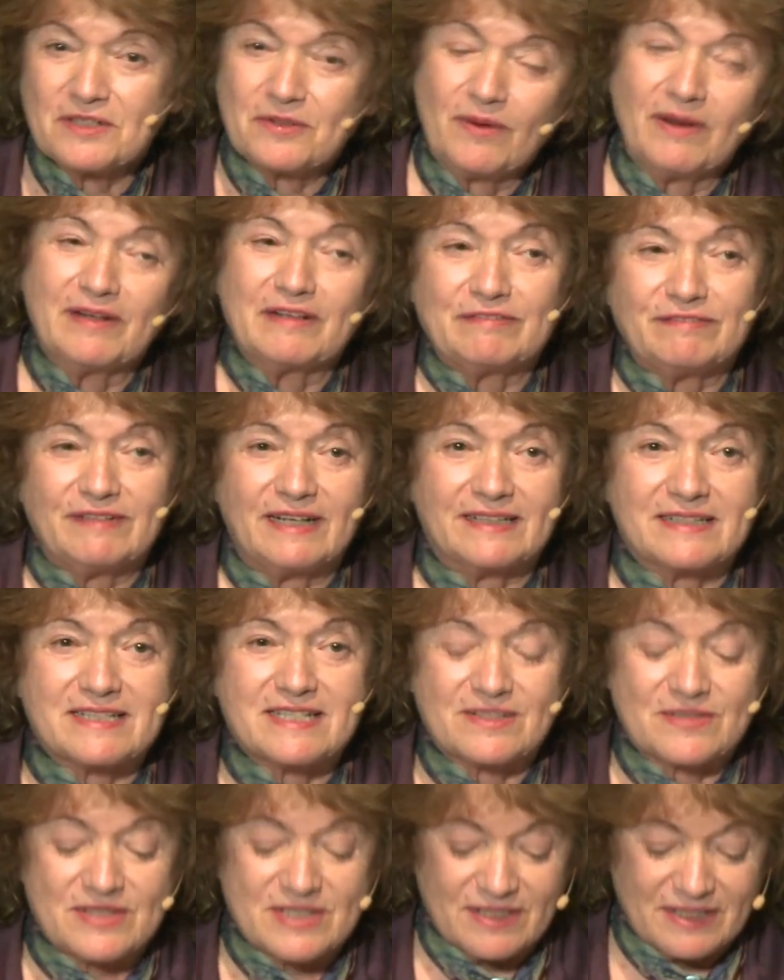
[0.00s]
to qualify
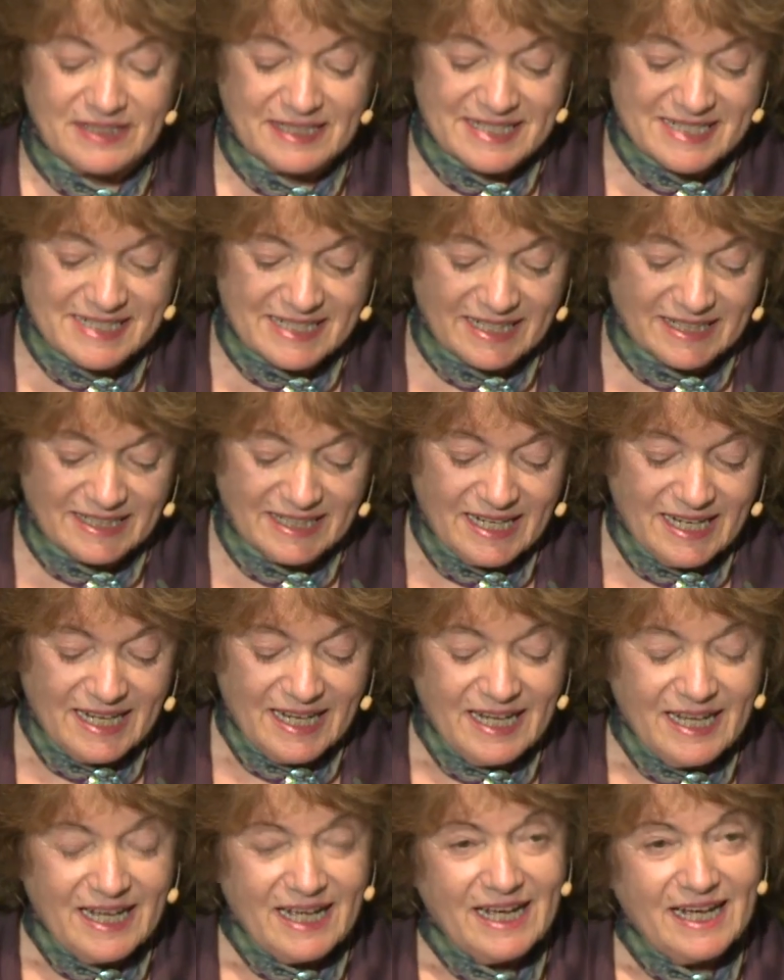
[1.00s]
this to a certain extent.
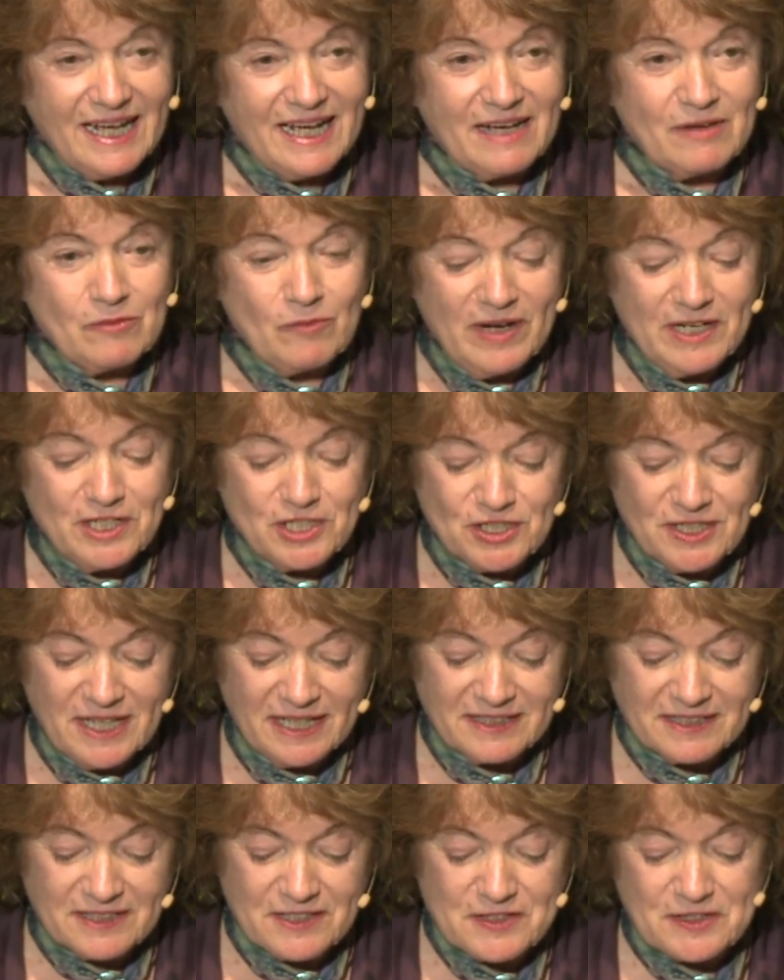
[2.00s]
When
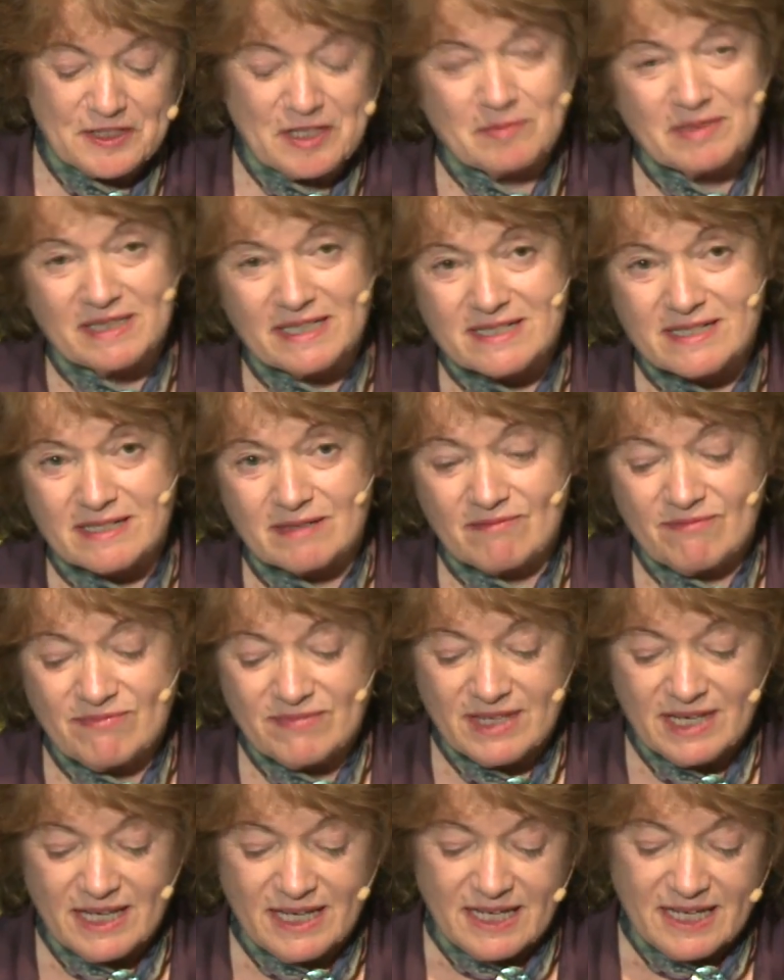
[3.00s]
genetic determinism
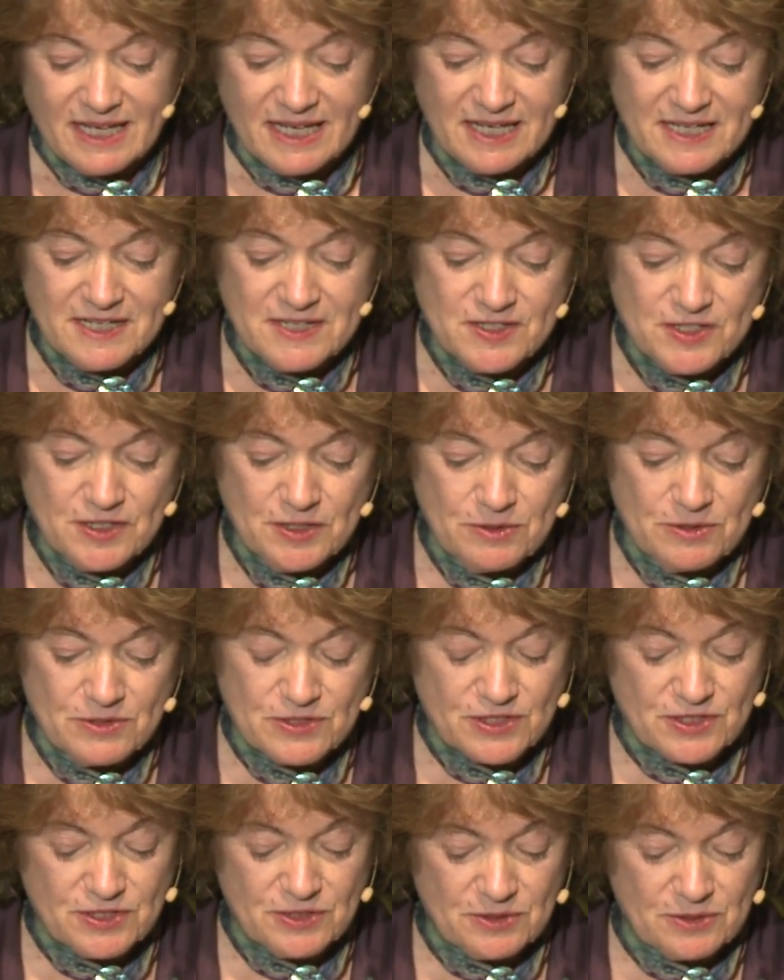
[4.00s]
is
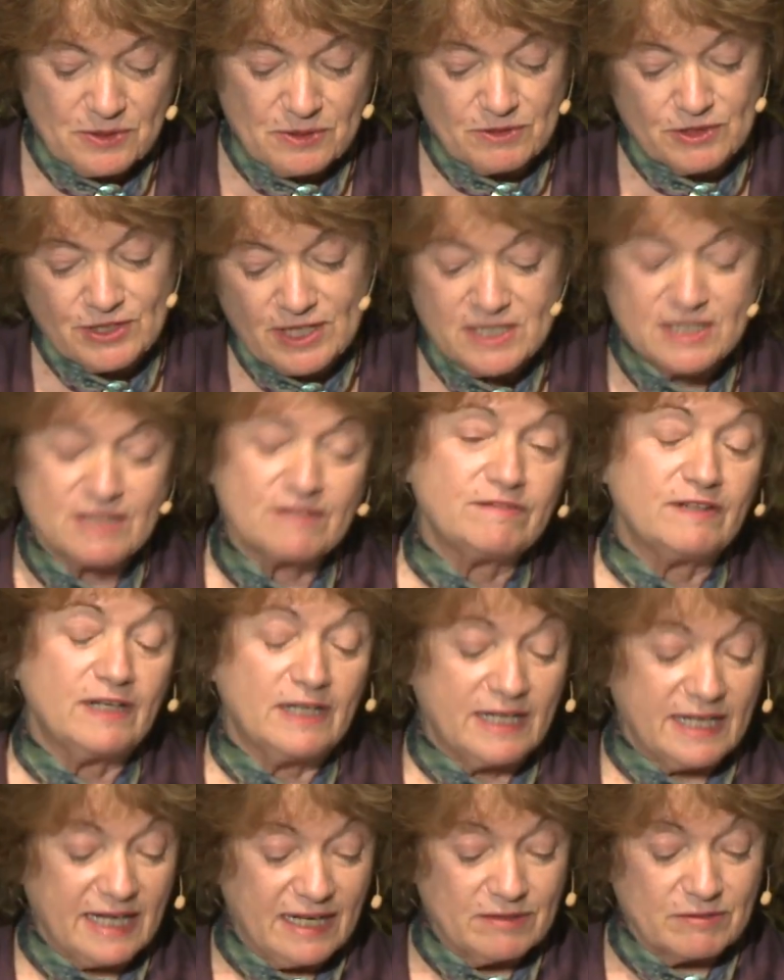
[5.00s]
used to
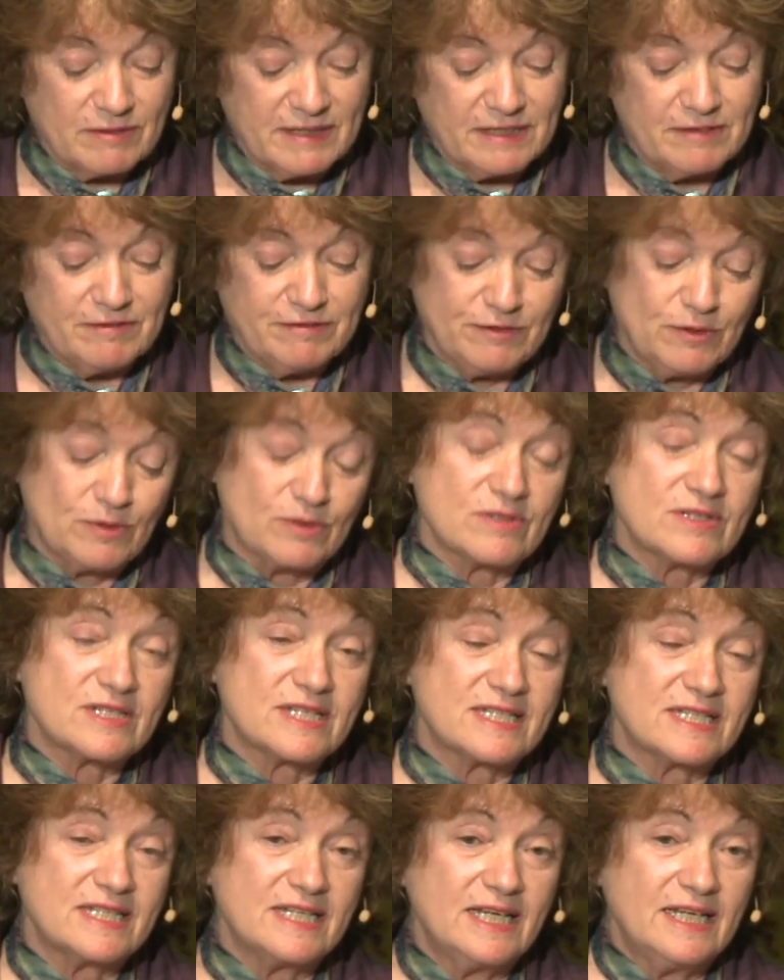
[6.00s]
justify and
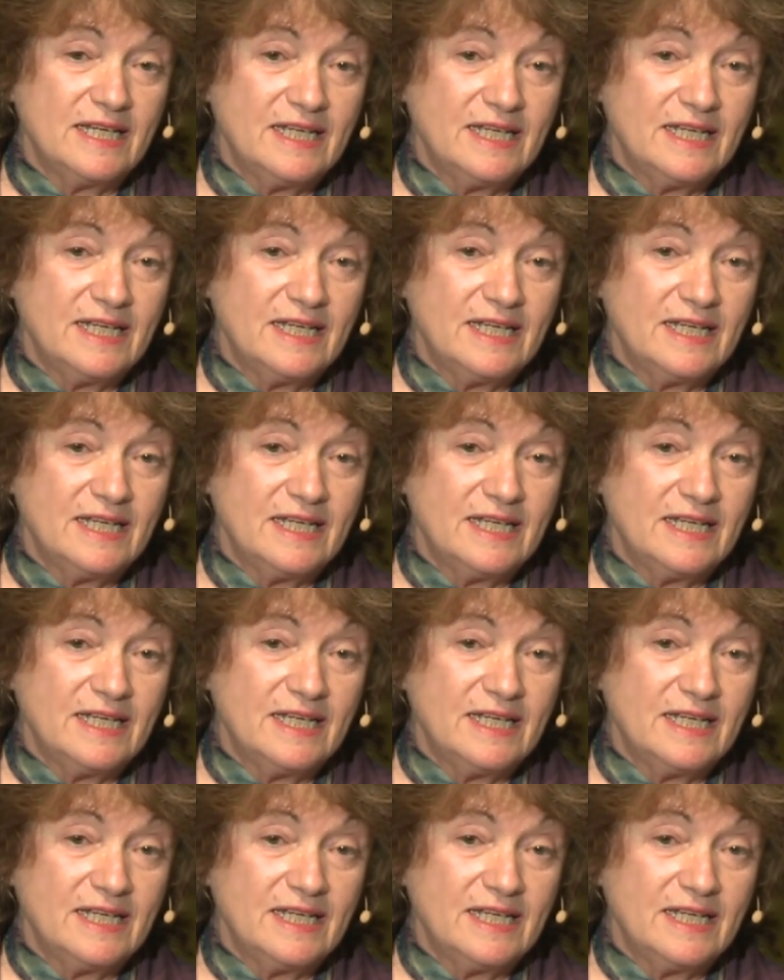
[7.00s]
reinforce